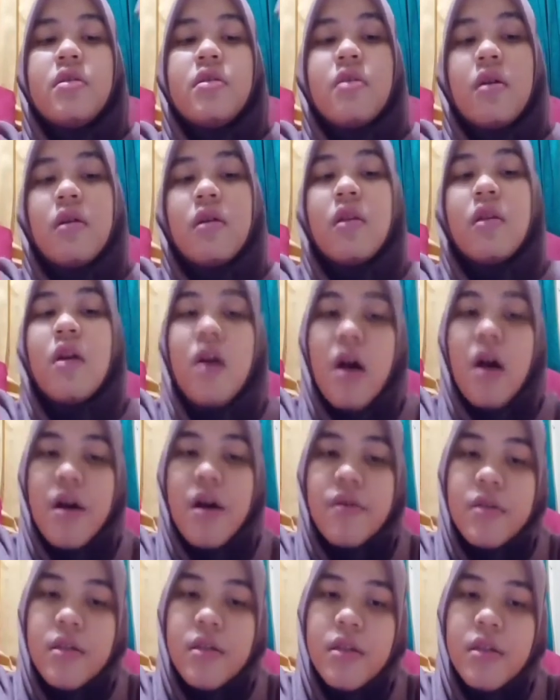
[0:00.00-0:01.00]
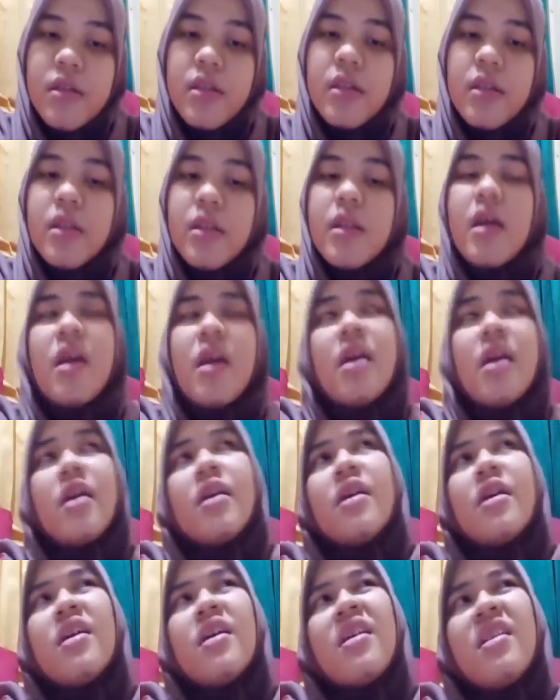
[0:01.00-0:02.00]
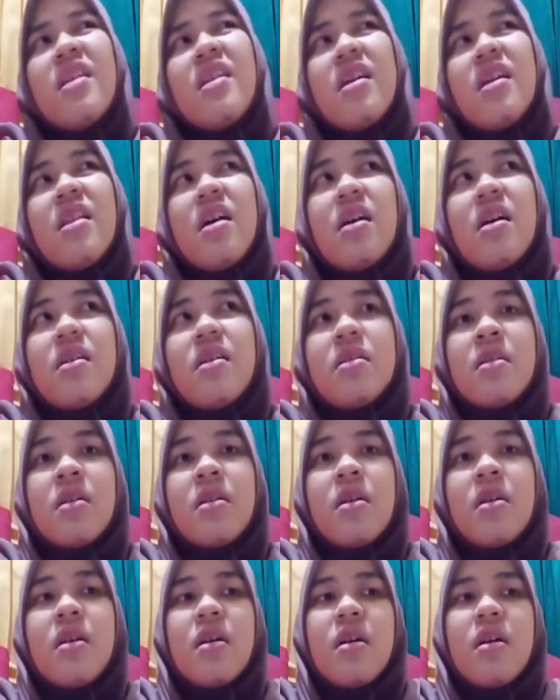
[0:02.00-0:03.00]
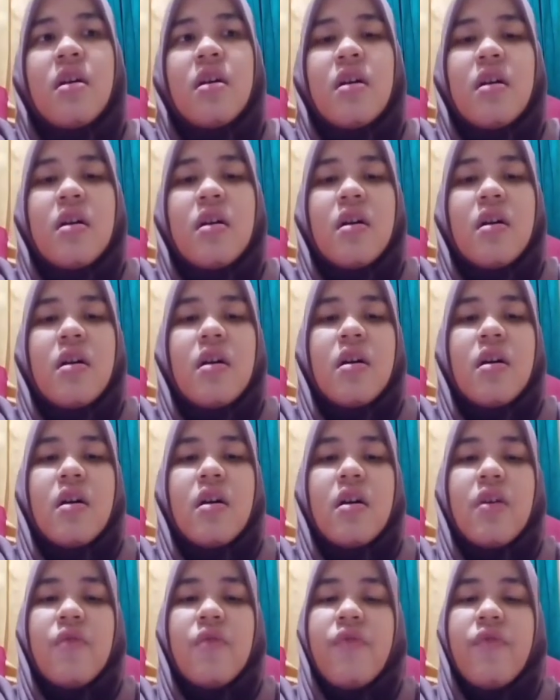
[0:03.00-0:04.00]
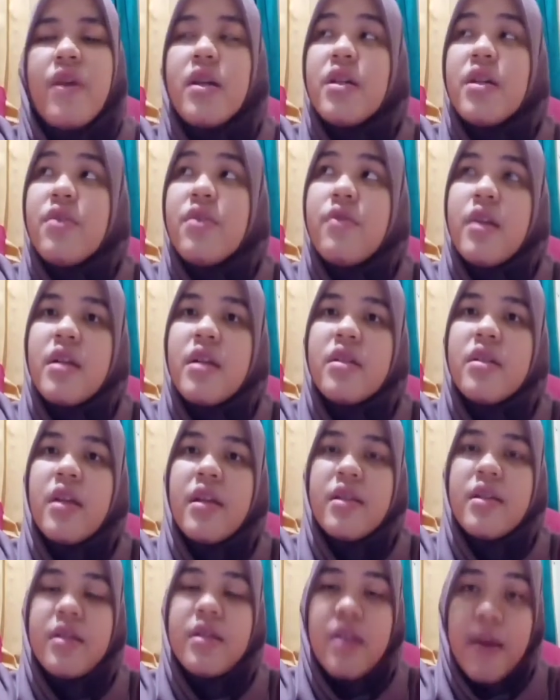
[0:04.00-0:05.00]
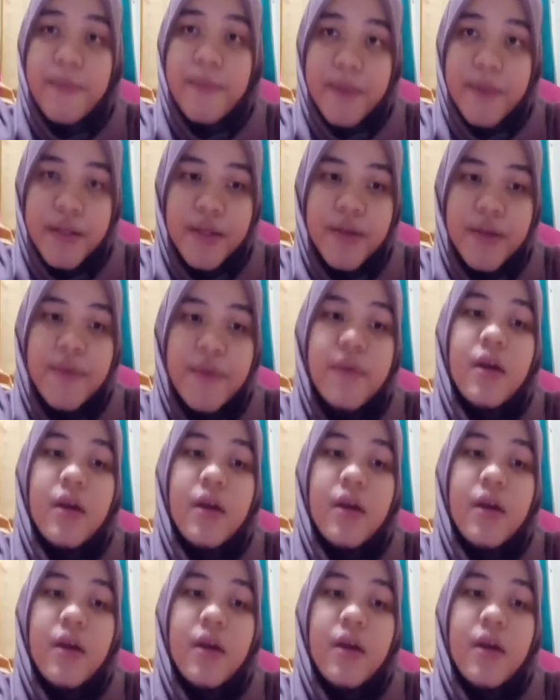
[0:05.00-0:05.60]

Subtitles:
Jogla house, they are very unique in shapes.